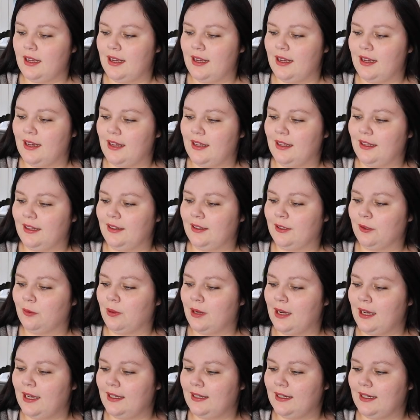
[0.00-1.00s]
And the
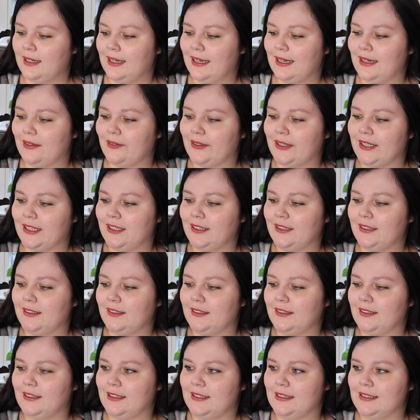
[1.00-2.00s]
wine I have
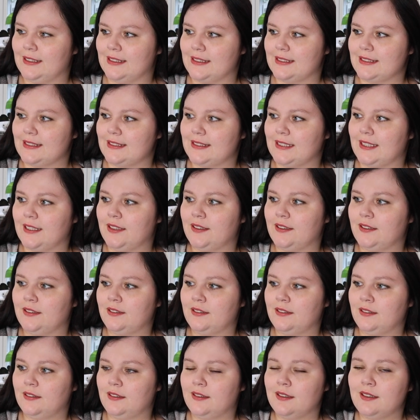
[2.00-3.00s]
here, it's
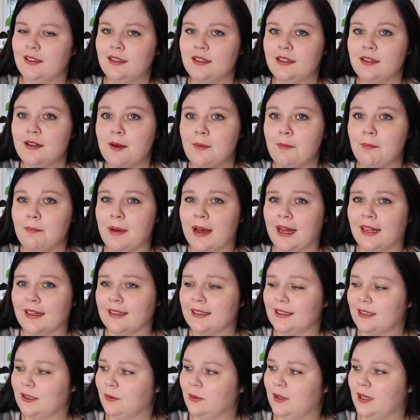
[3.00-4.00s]

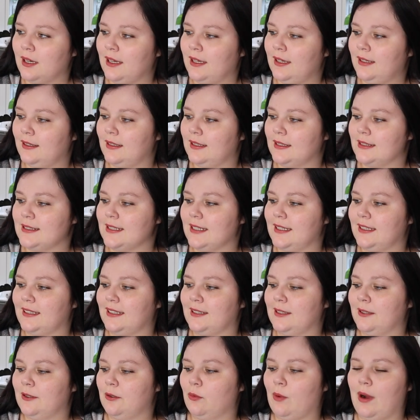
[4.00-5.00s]
Balak wine. It's like
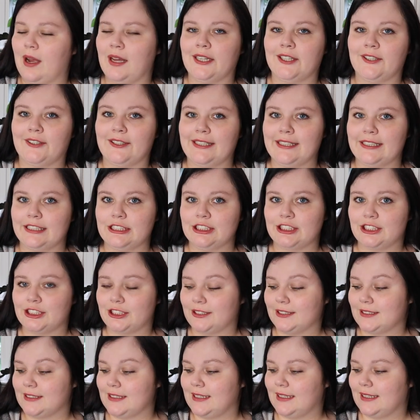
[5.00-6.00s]
a winery in
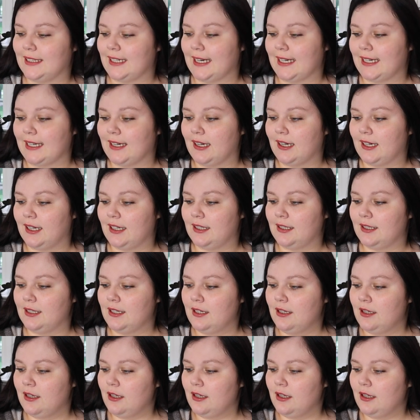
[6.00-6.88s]
Jersey that I got,